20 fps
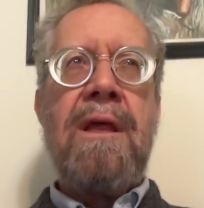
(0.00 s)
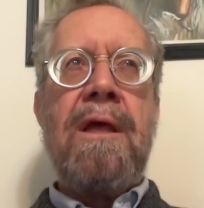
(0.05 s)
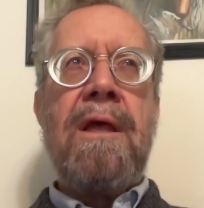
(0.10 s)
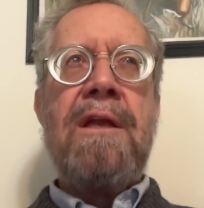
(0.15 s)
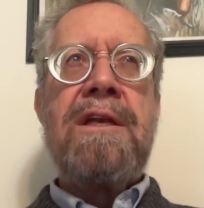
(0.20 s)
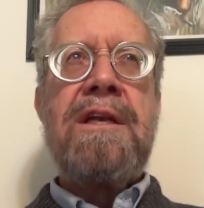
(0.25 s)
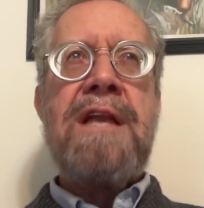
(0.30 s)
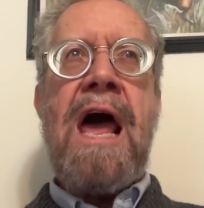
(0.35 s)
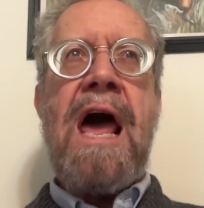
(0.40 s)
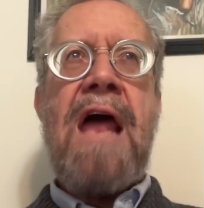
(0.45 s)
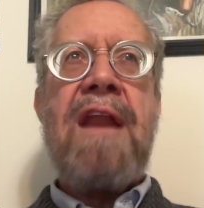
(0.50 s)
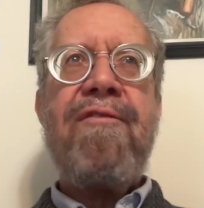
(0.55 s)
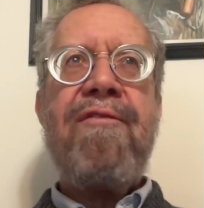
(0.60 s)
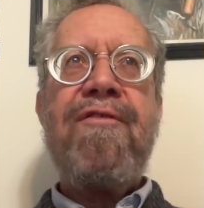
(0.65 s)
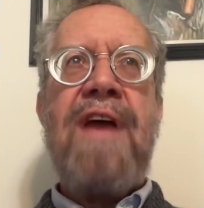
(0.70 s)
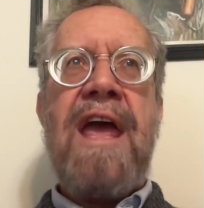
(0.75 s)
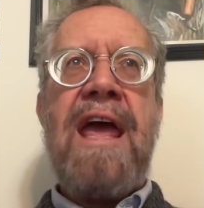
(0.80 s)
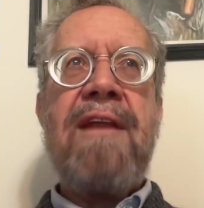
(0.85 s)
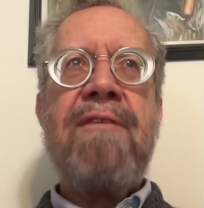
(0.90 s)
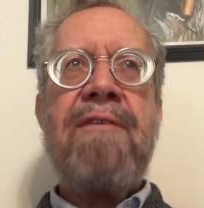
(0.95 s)
not a
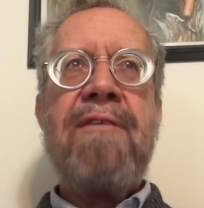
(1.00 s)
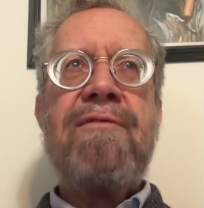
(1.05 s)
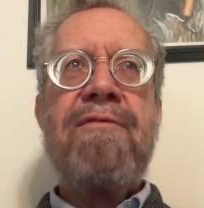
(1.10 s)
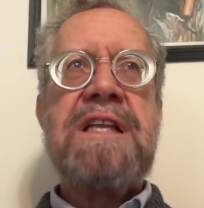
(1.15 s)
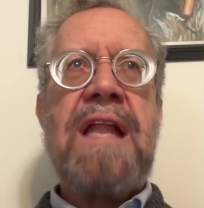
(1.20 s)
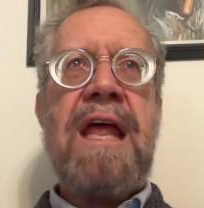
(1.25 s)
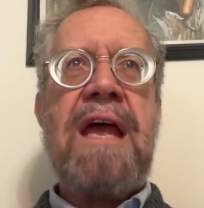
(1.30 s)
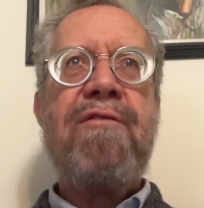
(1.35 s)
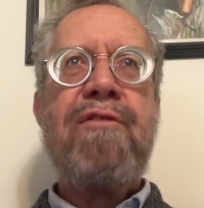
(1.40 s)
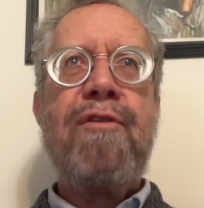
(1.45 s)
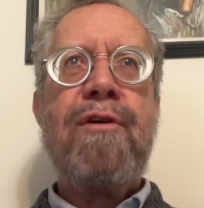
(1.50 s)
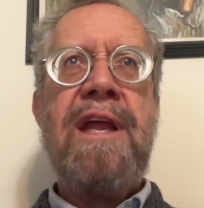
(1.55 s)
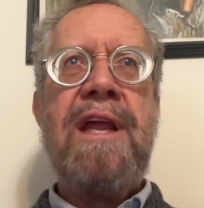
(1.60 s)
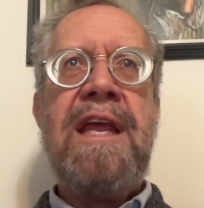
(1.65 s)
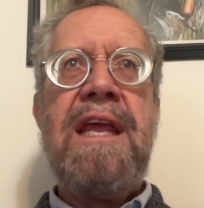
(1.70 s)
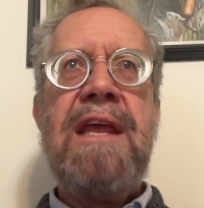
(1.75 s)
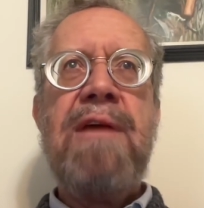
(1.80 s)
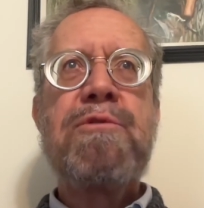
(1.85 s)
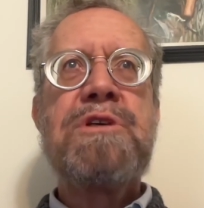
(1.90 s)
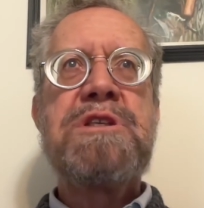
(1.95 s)
fan of slavery.
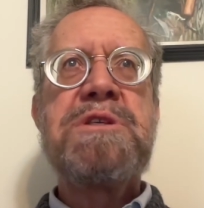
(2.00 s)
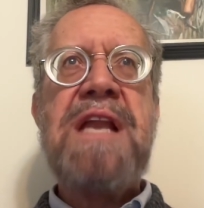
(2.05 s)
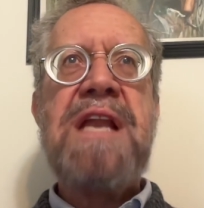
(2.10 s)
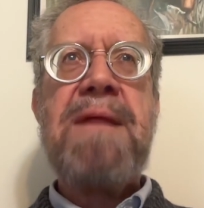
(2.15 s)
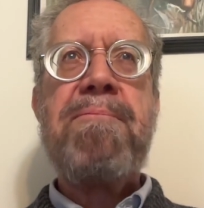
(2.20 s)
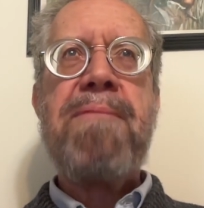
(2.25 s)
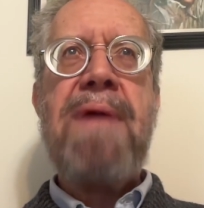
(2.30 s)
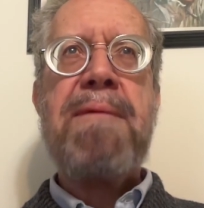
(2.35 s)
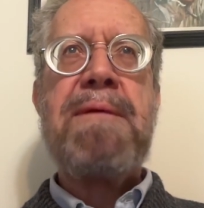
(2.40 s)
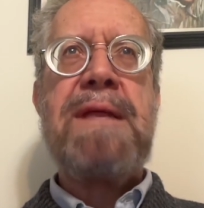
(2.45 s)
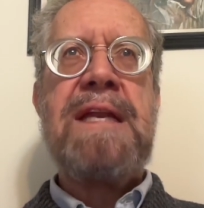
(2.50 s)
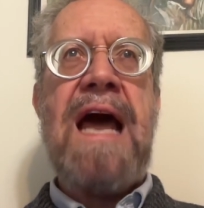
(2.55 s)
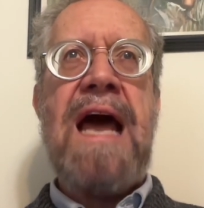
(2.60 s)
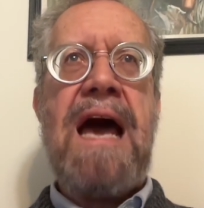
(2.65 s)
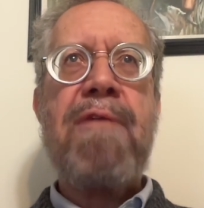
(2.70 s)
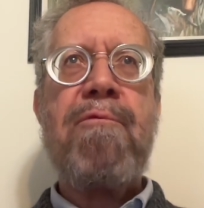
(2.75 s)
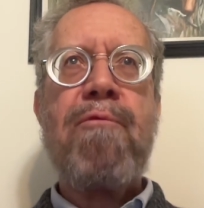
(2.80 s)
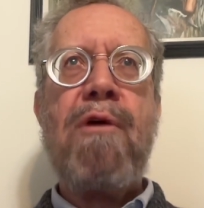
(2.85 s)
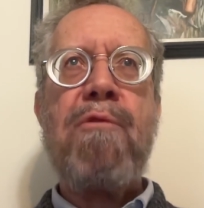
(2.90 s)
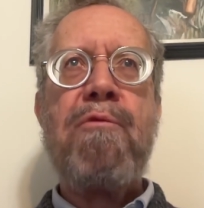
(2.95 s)
He was maybe
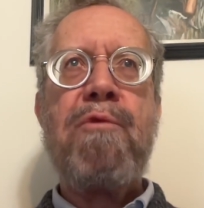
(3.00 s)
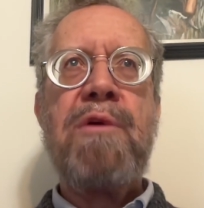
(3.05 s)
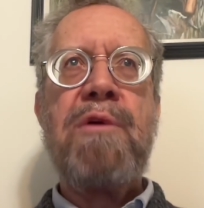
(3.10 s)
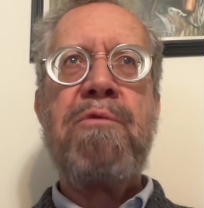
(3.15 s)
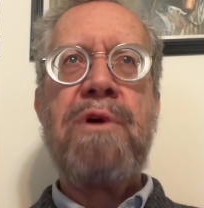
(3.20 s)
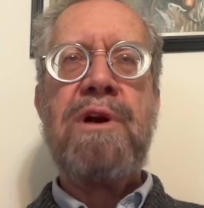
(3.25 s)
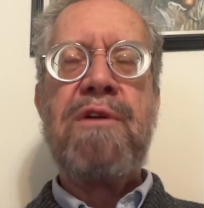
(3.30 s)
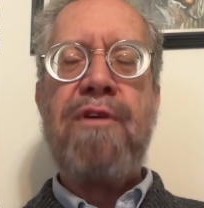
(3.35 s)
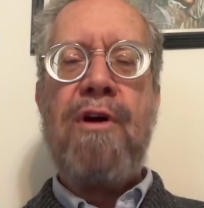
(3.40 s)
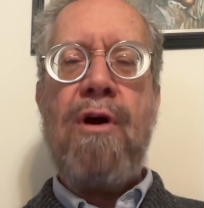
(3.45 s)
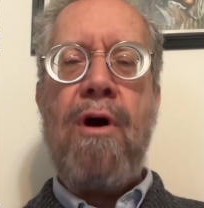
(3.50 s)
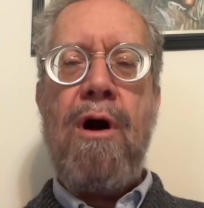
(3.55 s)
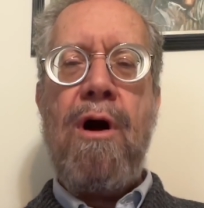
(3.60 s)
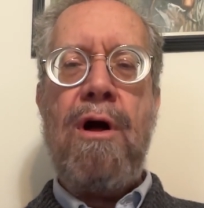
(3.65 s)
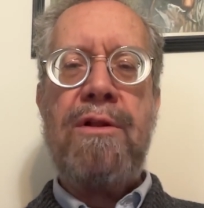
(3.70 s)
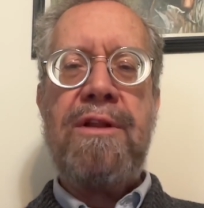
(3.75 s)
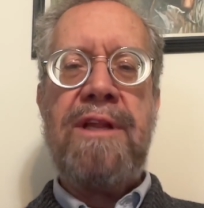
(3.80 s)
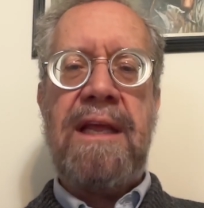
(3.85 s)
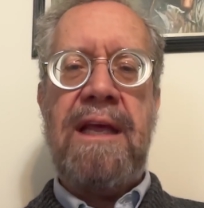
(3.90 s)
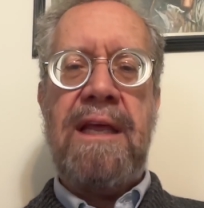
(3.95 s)
not what we would have
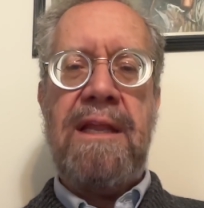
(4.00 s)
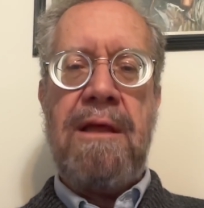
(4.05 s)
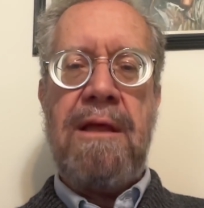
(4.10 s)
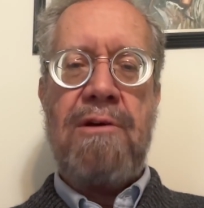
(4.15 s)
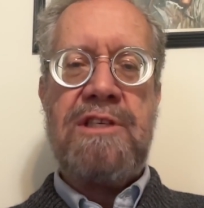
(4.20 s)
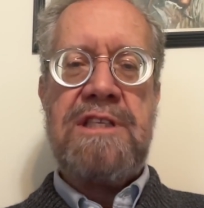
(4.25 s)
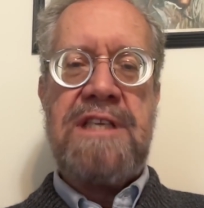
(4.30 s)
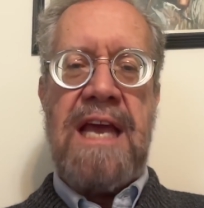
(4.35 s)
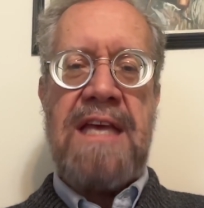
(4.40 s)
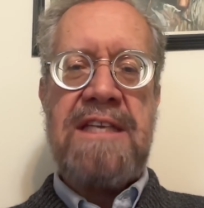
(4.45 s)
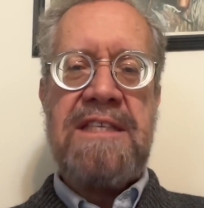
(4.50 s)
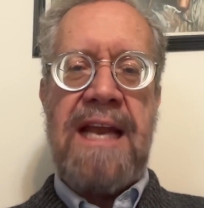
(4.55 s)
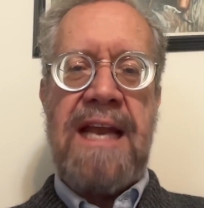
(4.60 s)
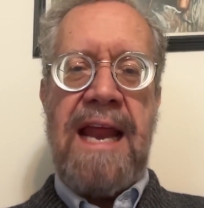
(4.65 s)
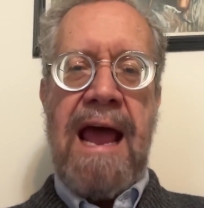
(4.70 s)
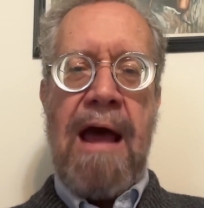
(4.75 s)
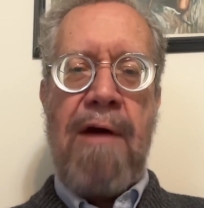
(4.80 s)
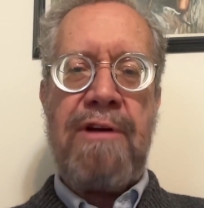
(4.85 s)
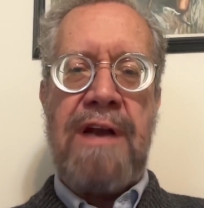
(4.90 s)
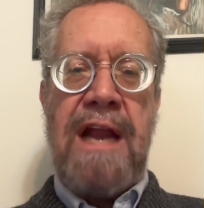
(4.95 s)
called in those days an
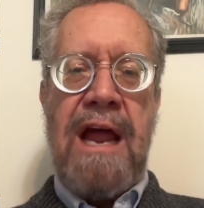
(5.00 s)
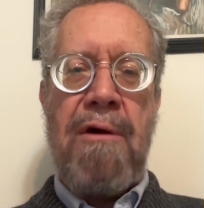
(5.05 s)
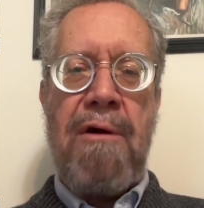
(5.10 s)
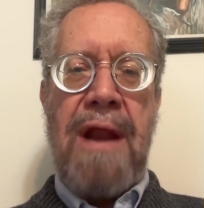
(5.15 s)
out-and-out